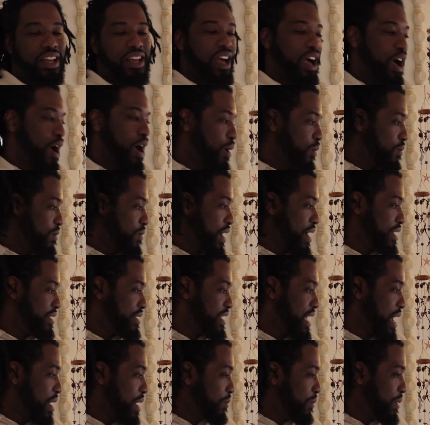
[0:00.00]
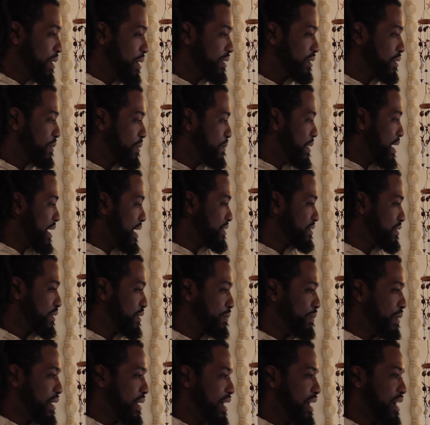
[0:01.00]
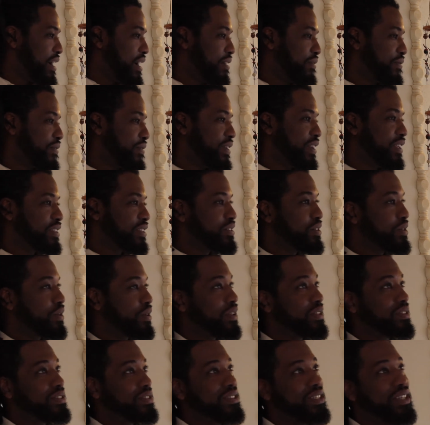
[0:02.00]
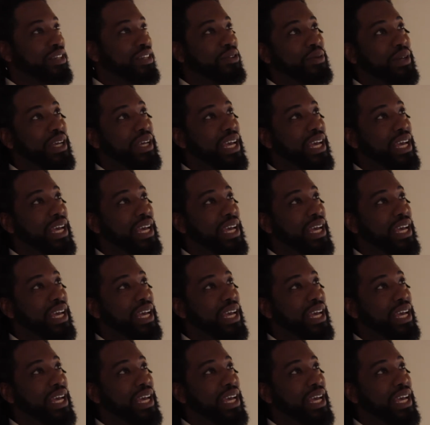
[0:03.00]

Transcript: Alright, now we're at the master bath, and as you can see, we